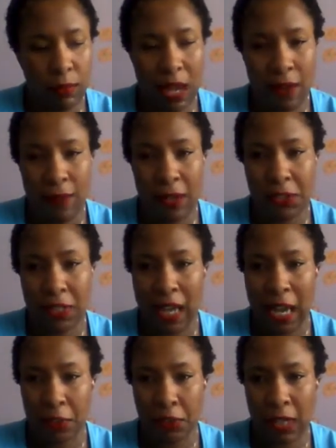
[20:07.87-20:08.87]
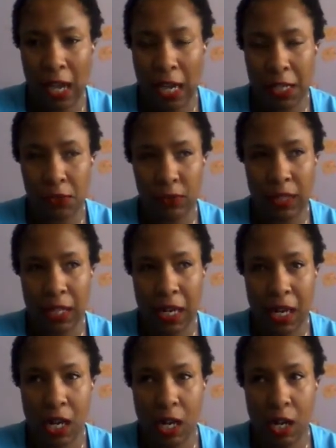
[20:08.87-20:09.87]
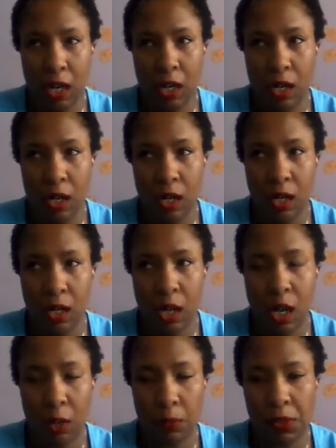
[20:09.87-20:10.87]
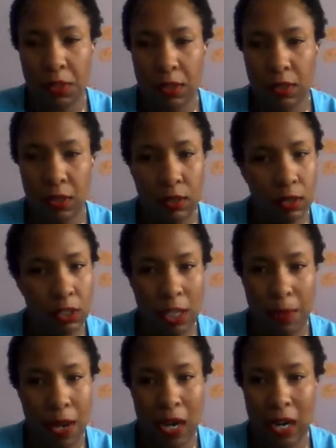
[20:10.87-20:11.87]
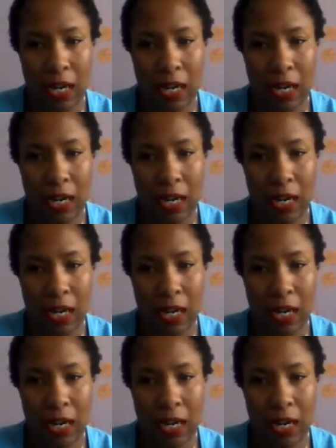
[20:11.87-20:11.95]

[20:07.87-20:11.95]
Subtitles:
manifesting exercise really helps somehow.